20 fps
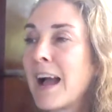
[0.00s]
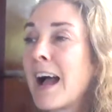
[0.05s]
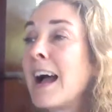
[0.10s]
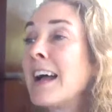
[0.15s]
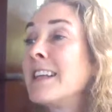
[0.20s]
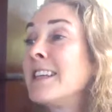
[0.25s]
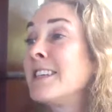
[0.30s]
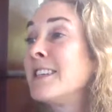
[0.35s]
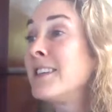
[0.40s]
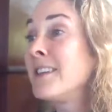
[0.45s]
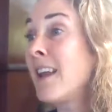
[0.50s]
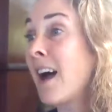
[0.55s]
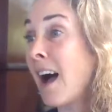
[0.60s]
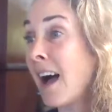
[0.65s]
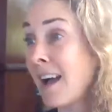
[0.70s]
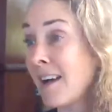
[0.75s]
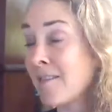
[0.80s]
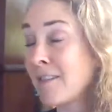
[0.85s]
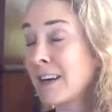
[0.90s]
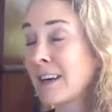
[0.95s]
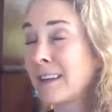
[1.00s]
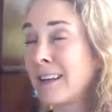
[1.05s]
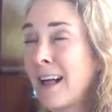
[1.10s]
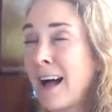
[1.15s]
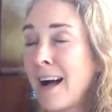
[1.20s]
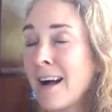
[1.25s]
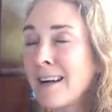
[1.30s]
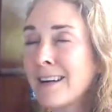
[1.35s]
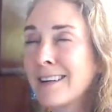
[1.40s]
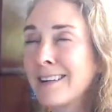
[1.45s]
I did not have a
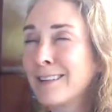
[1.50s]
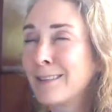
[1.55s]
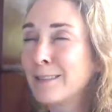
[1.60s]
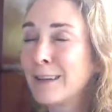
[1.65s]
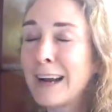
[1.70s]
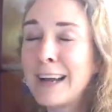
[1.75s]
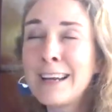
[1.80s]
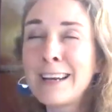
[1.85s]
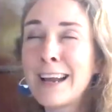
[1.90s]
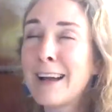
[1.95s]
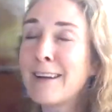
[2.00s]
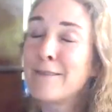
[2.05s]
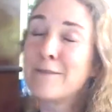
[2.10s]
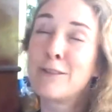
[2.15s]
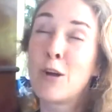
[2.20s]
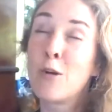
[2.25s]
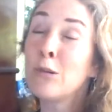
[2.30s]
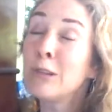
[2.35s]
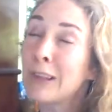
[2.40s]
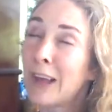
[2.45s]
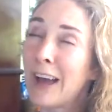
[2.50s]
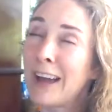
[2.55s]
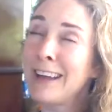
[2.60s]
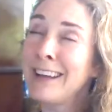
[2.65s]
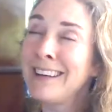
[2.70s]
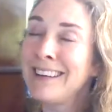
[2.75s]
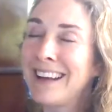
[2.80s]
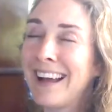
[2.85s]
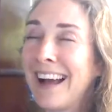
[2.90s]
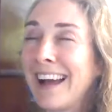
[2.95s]
clock, right? I have no
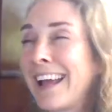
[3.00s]
light.